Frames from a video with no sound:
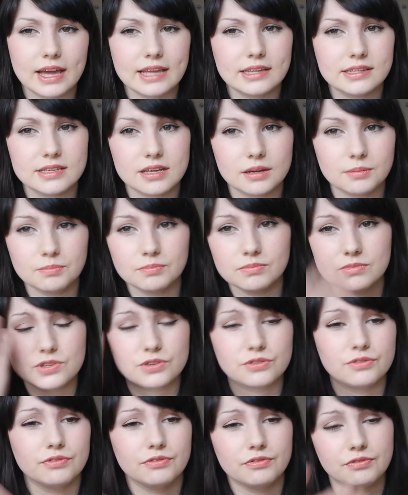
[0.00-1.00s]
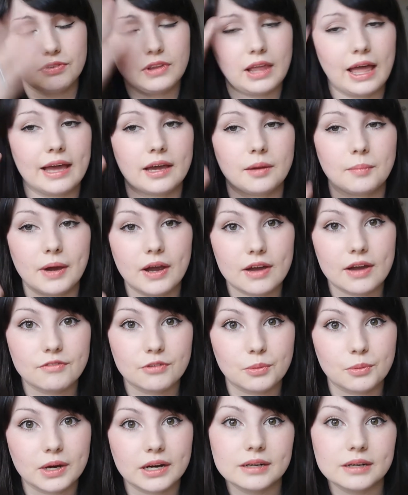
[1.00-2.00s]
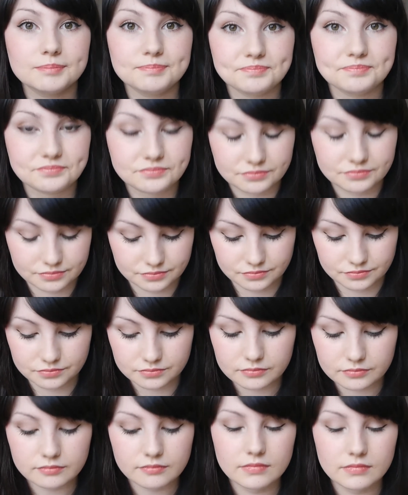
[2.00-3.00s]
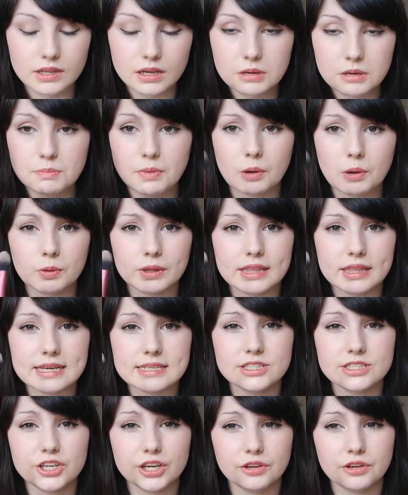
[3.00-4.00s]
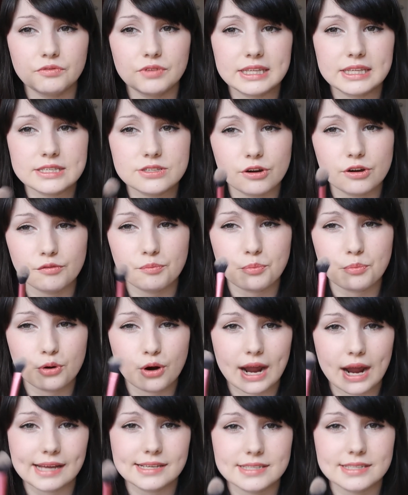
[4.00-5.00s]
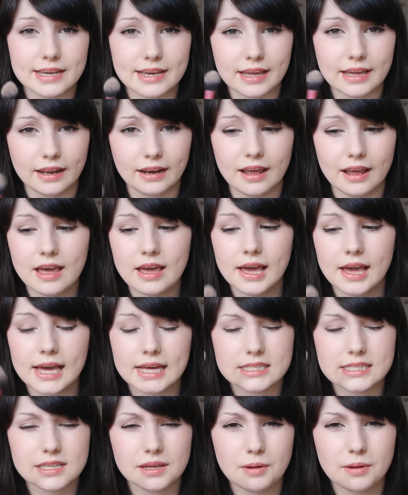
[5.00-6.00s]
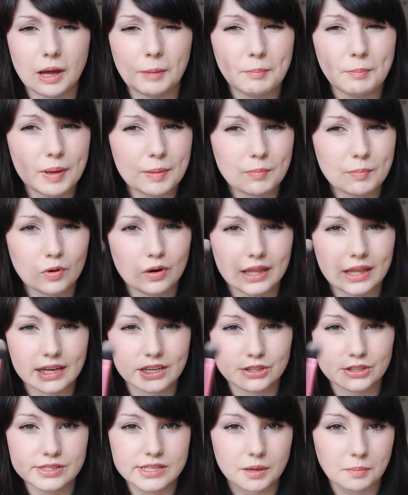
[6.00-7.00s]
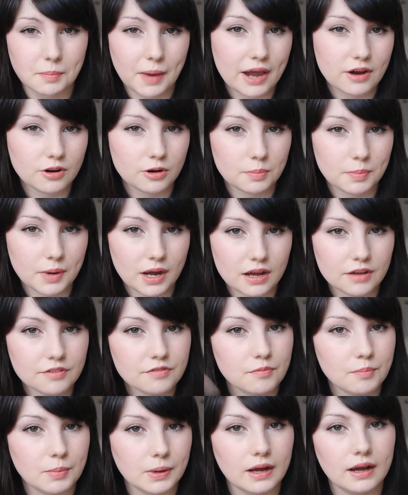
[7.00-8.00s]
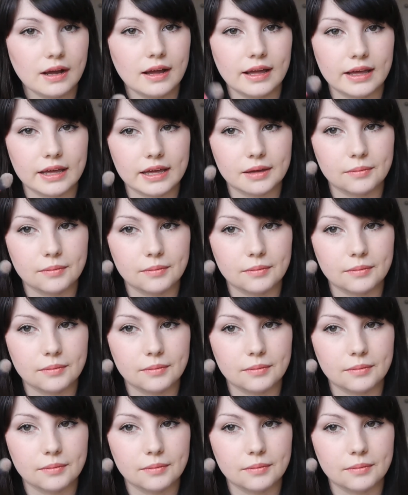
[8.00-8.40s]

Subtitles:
ends up sort of flying about everywhere. But with this you can really sort of press it in. It's a bit more like using a powder puff, but